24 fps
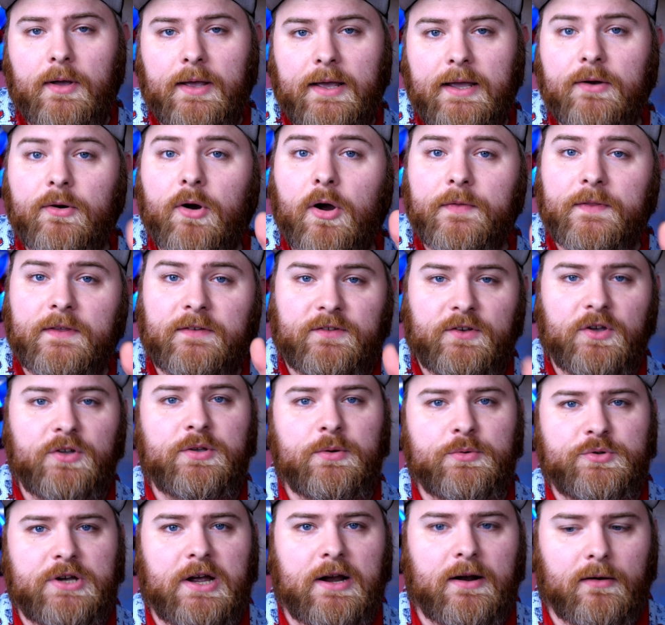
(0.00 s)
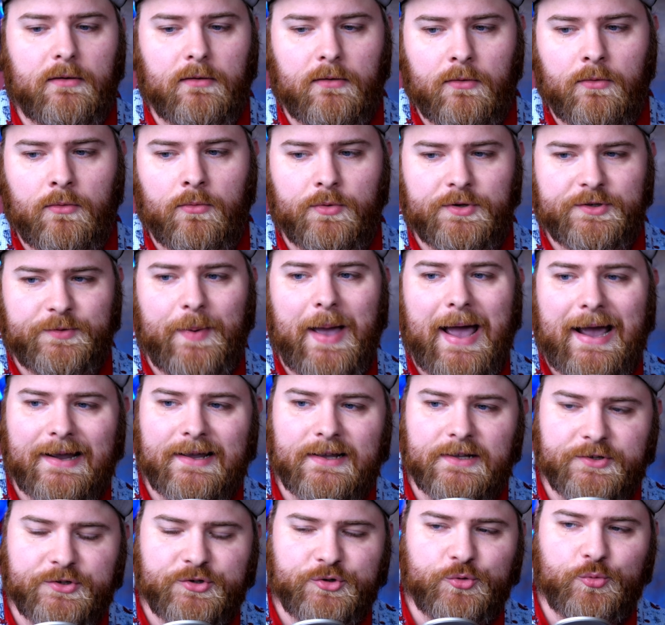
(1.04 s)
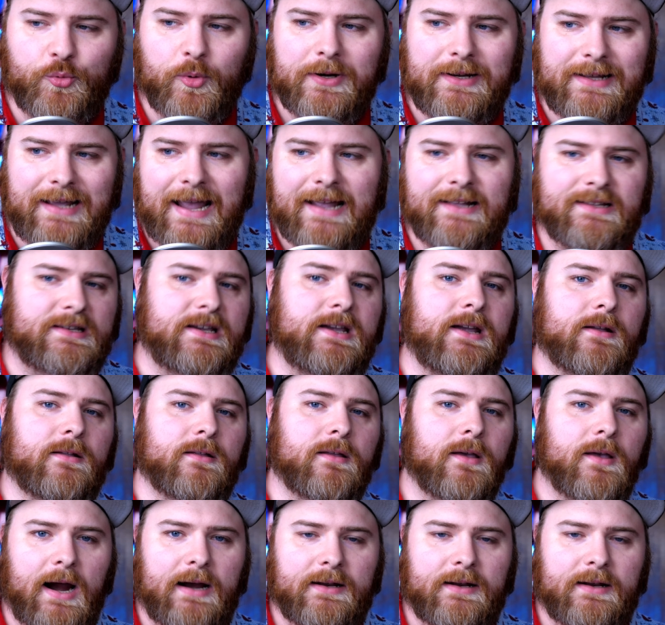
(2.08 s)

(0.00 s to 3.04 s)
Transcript: here on this YouTube channel was back in 2018.